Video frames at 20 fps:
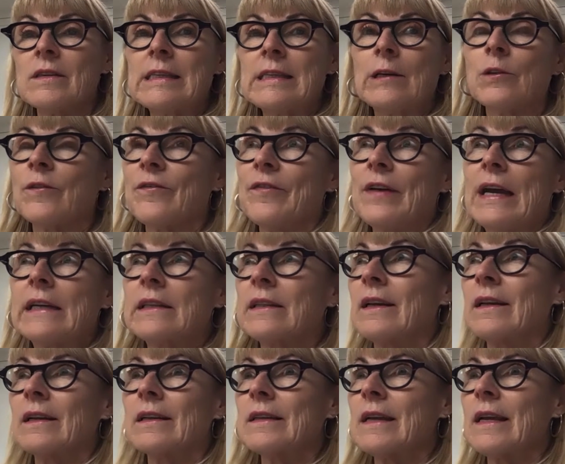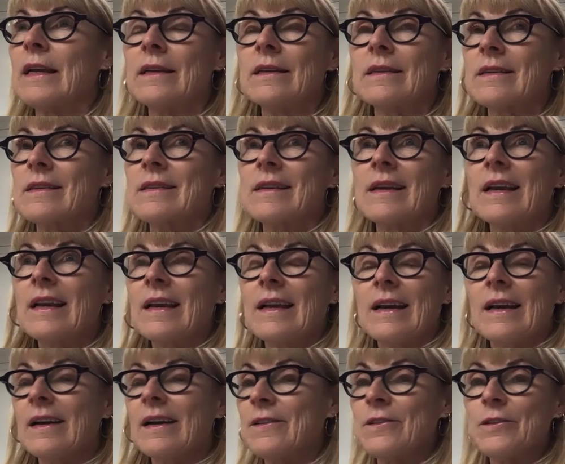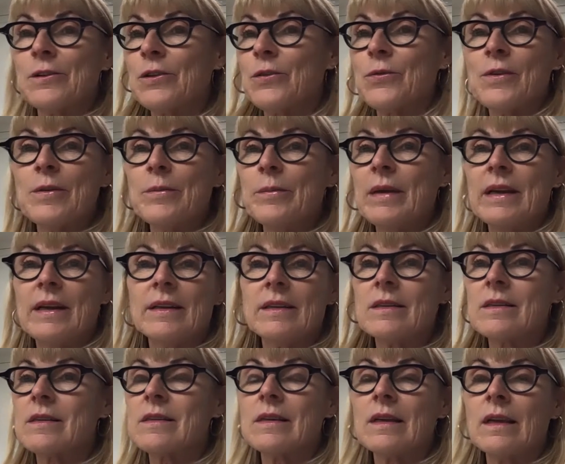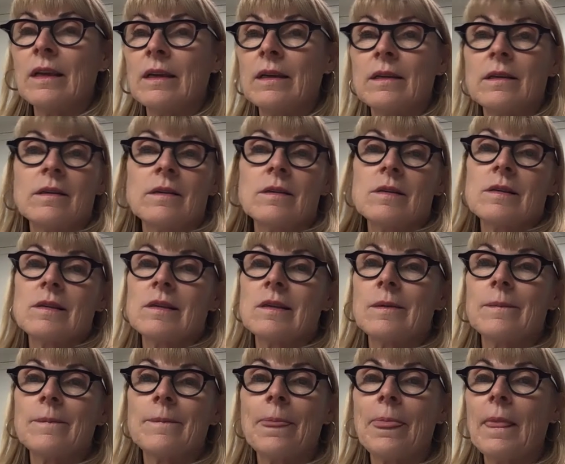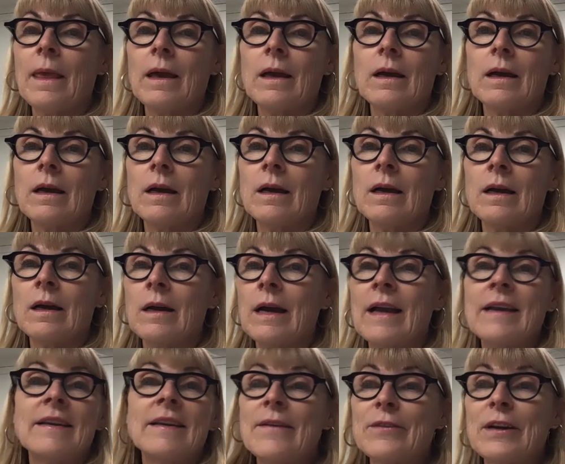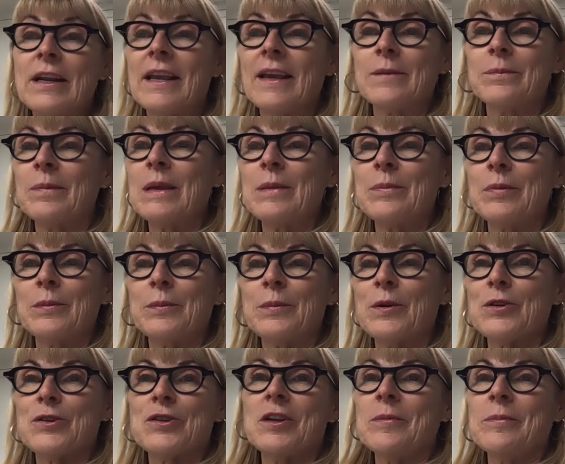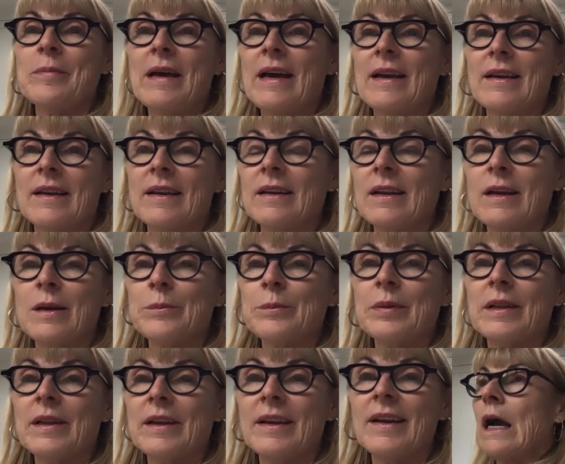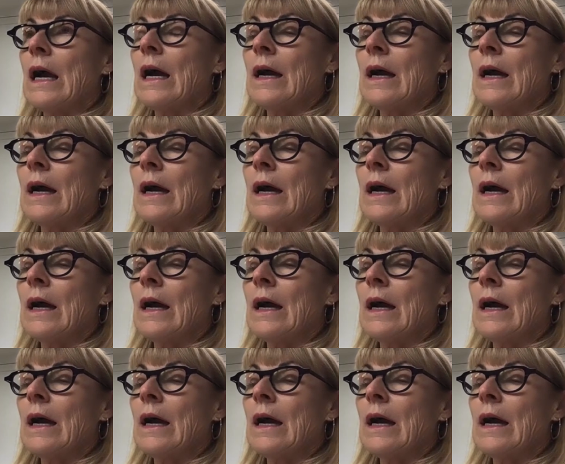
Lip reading: So the fact that it takes under 3 minutes is, I never get people pushing back and complaining.